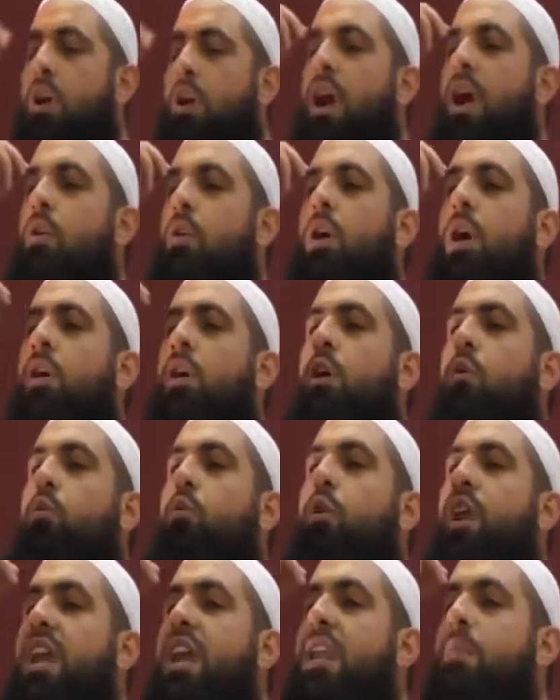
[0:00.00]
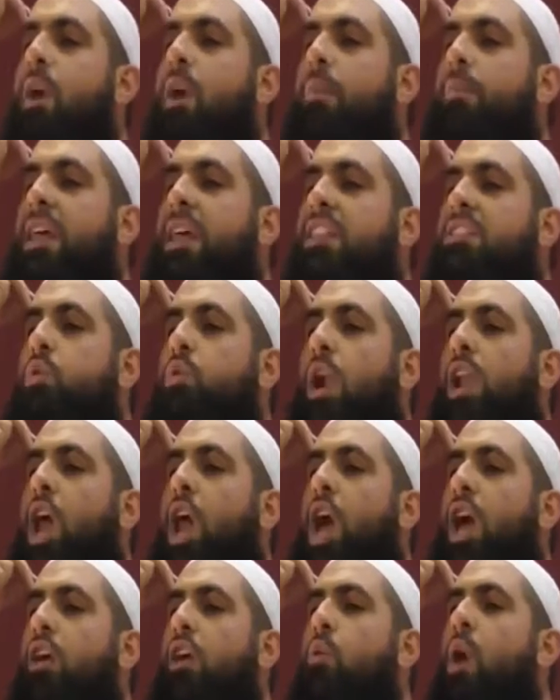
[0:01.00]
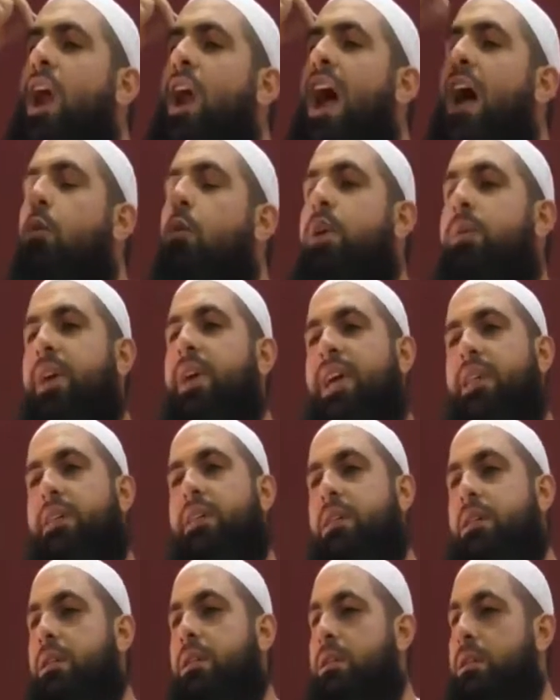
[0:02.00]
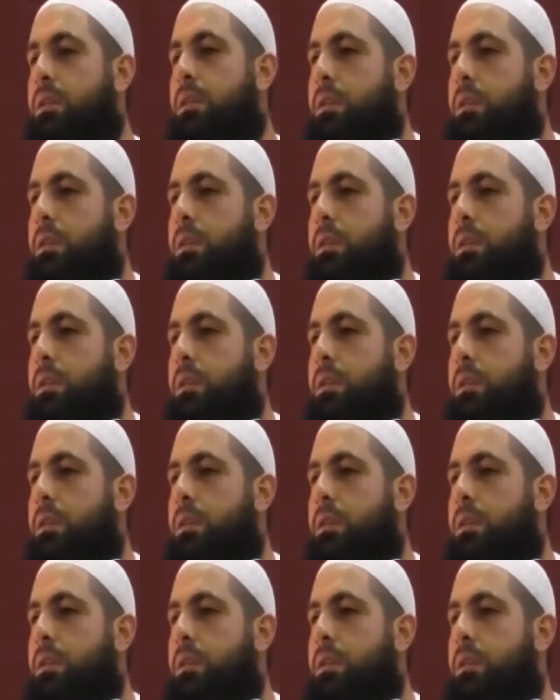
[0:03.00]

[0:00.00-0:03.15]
Where are we? Really, my brothers, wallahi, where are we, man?